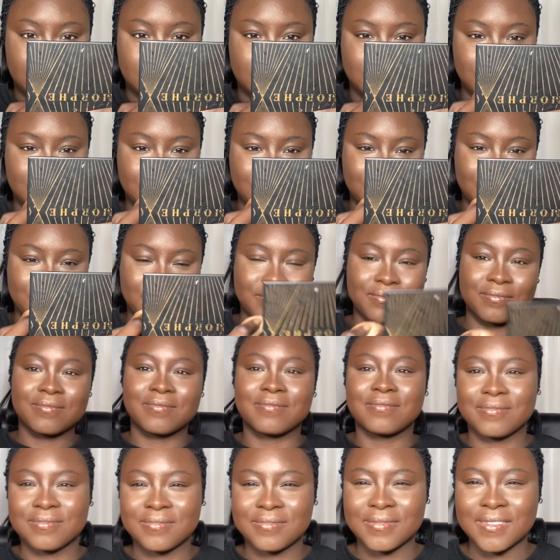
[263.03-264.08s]

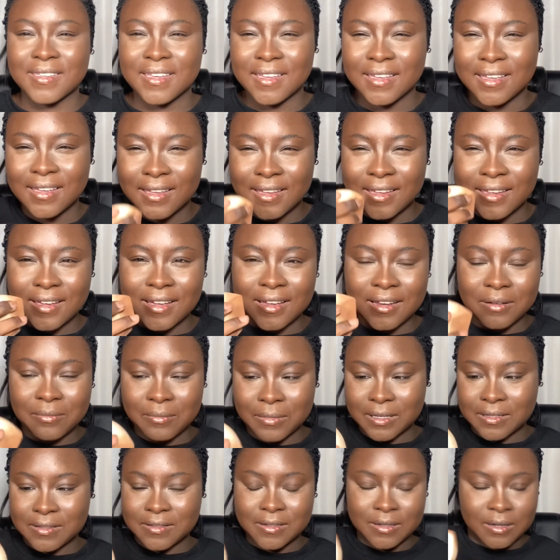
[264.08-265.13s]
Kind of
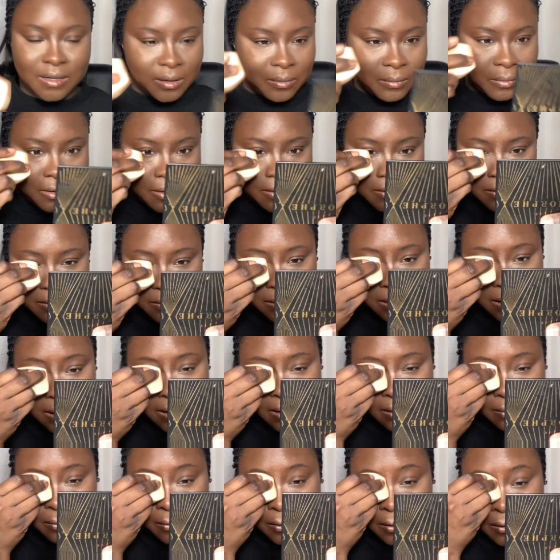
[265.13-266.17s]
messed it up, but it's okay.
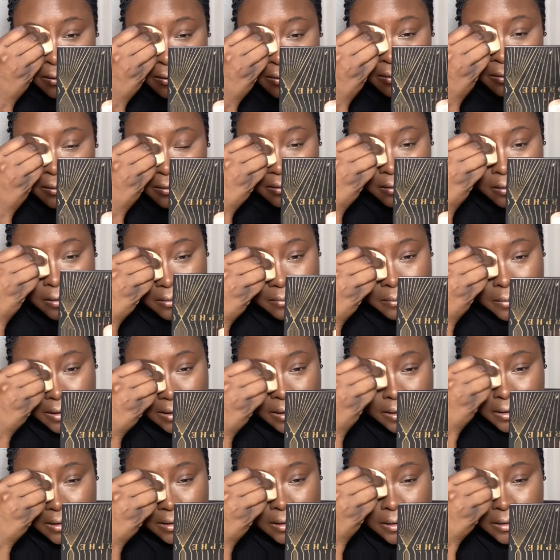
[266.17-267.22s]
I'm going to come
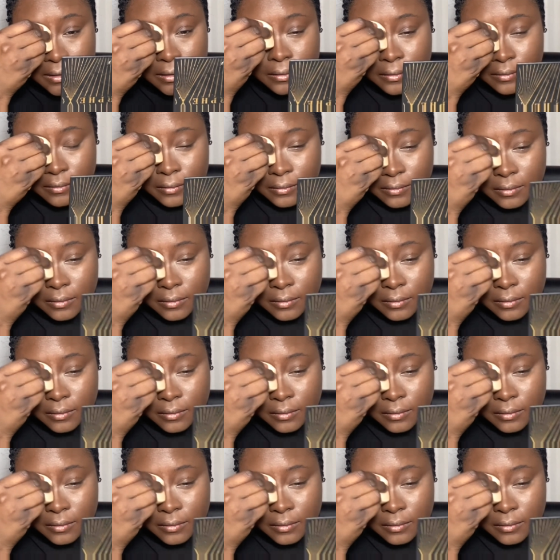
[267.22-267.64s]
back in and